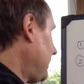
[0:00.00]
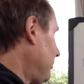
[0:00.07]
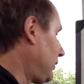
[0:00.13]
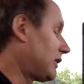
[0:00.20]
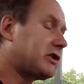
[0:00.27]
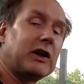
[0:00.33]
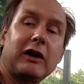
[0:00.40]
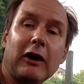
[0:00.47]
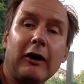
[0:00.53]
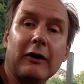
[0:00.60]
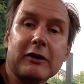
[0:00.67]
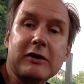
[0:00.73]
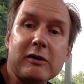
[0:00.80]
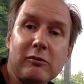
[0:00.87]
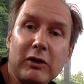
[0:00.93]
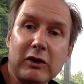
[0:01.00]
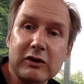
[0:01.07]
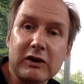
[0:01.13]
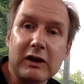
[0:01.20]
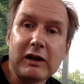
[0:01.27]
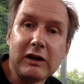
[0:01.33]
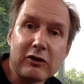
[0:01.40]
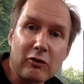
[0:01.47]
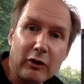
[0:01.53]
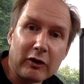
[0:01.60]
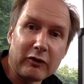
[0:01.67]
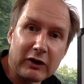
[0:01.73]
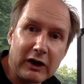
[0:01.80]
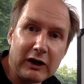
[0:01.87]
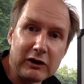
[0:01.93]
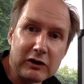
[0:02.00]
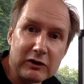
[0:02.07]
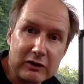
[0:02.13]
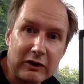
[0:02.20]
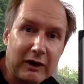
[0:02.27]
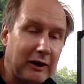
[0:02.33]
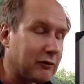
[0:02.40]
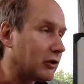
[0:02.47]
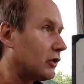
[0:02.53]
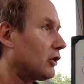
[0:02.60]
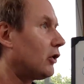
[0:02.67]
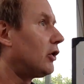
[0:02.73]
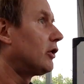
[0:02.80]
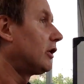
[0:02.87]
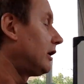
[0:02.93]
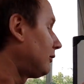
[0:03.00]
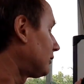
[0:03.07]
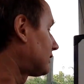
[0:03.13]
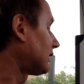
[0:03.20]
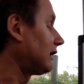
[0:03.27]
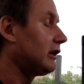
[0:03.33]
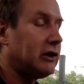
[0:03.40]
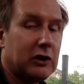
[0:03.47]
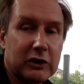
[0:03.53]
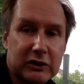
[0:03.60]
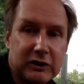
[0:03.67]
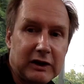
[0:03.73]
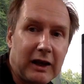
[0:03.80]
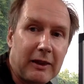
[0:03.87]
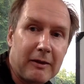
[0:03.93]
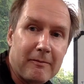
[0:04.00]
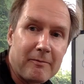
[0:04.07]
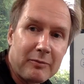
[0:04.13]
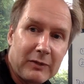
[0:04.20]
Because they can't, because they need qualifications that they haven't got, and it would take years to get them.